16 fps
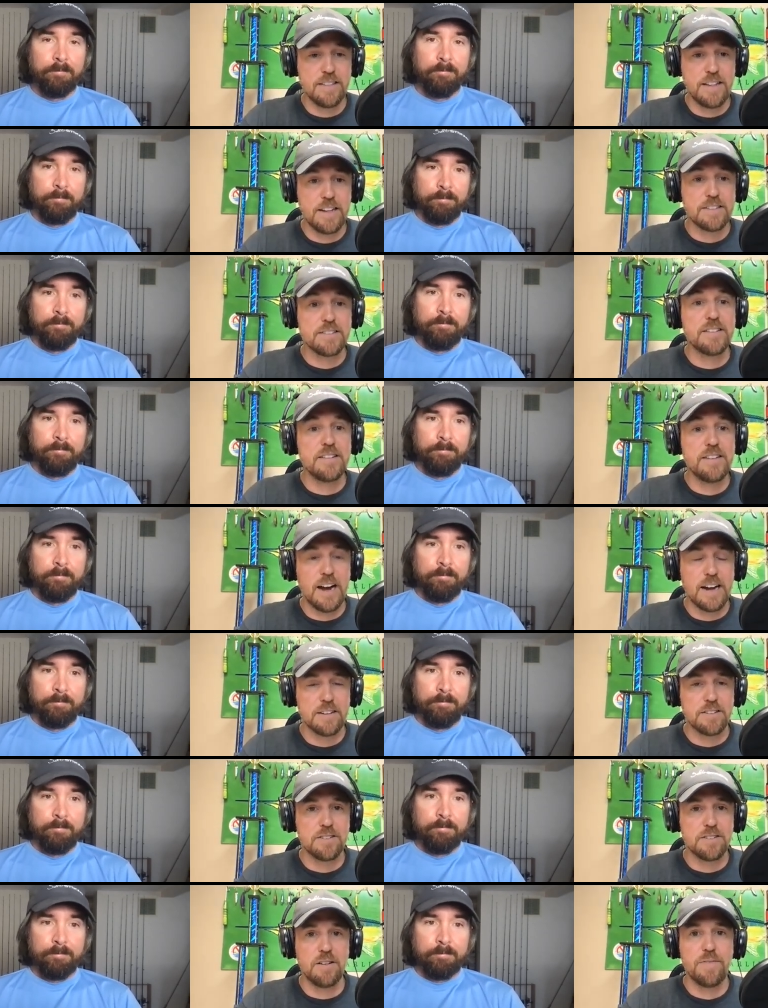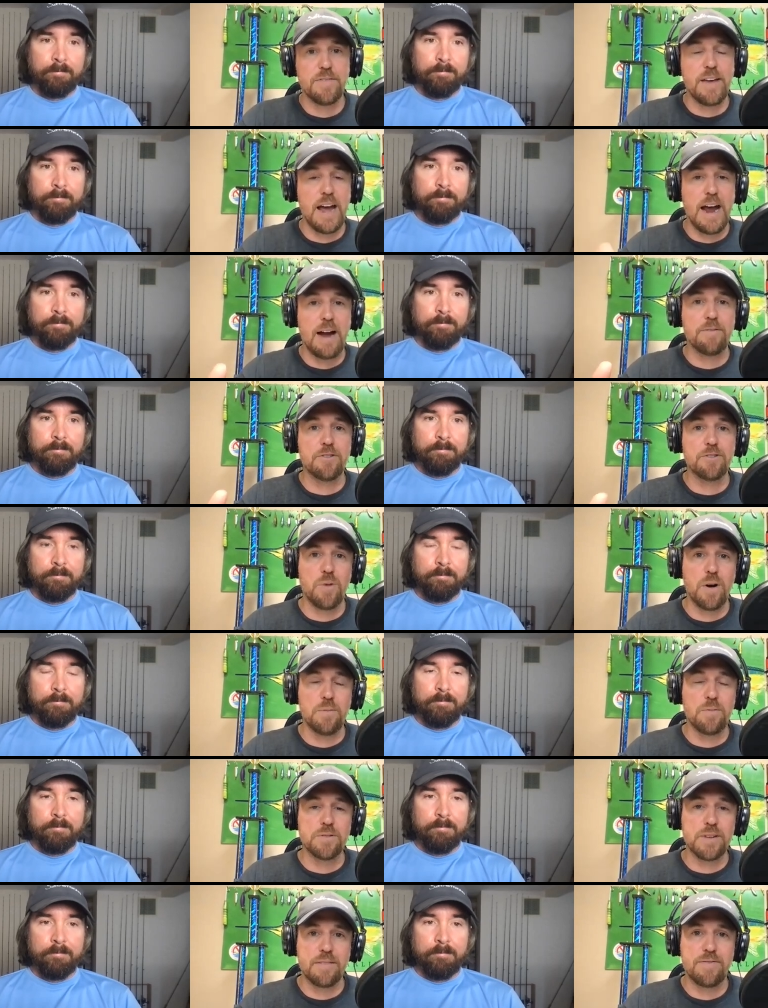Speaker 1: That's nuts. And if the average one
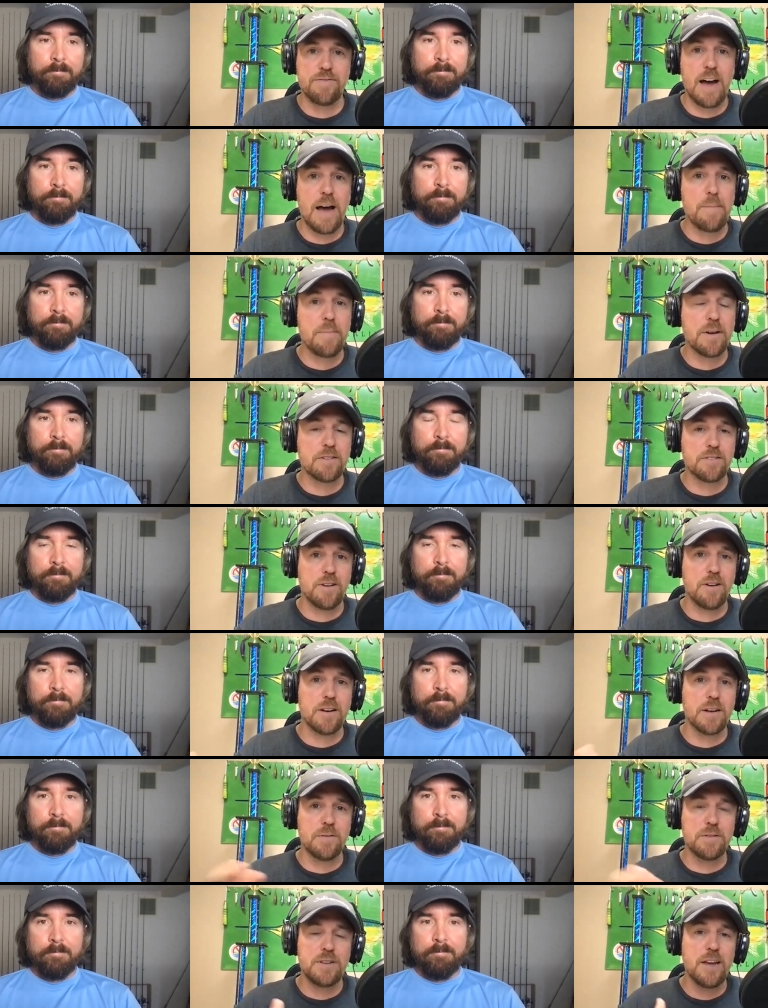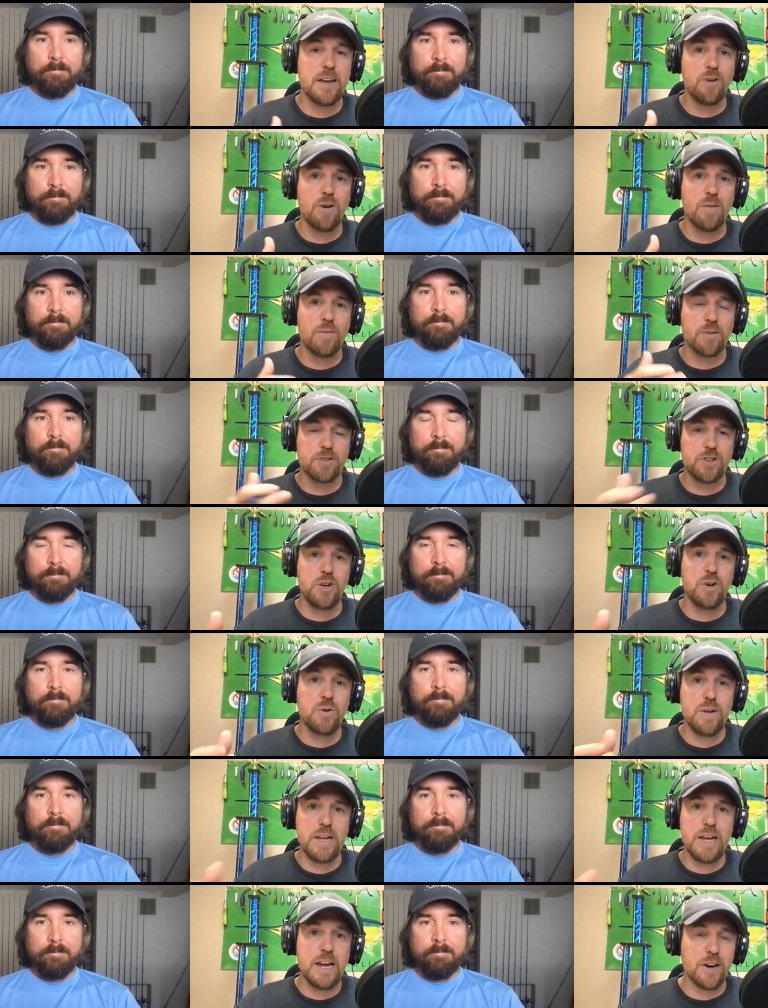was like 5 minutes long, it would take you over 2
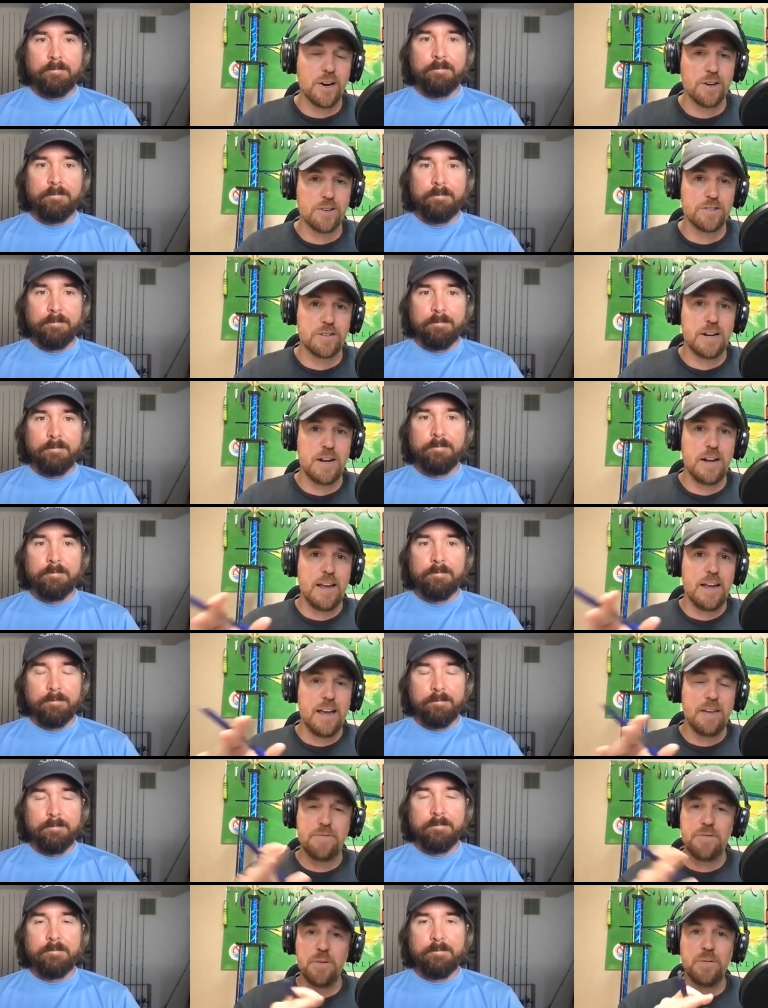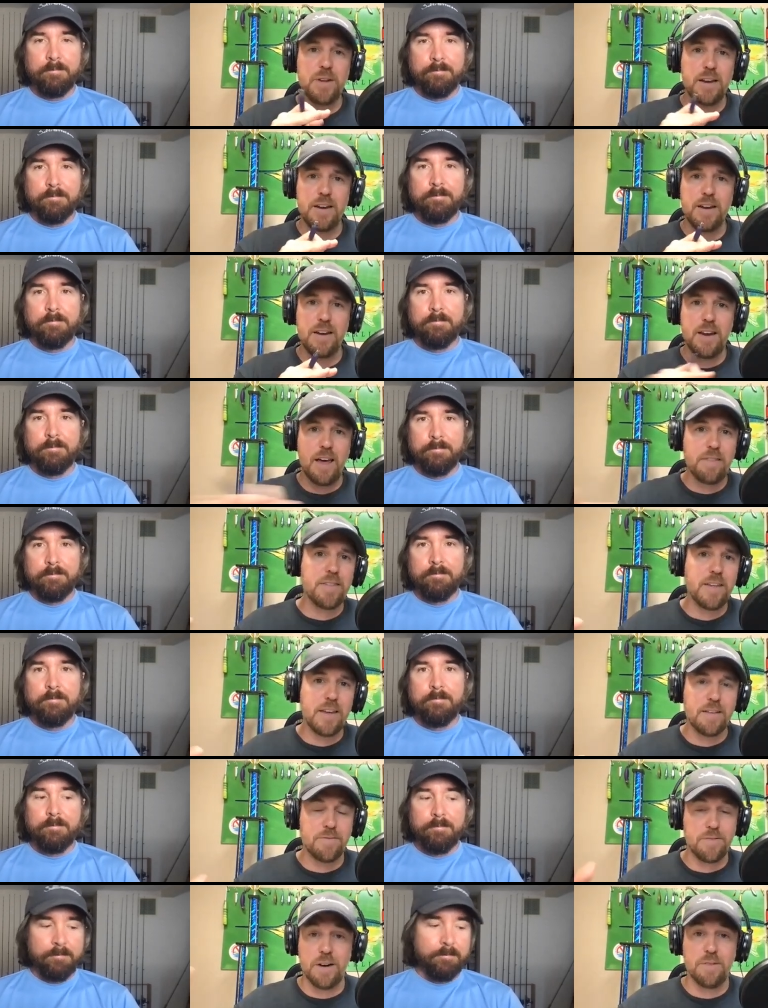years if you did
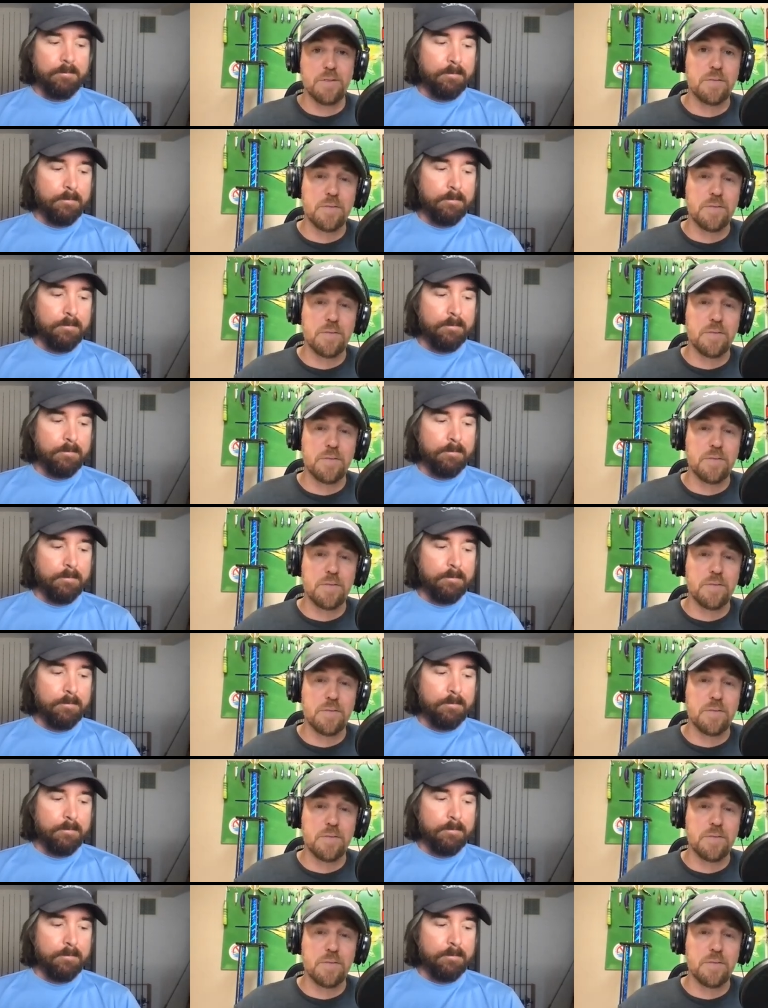nothing. If you never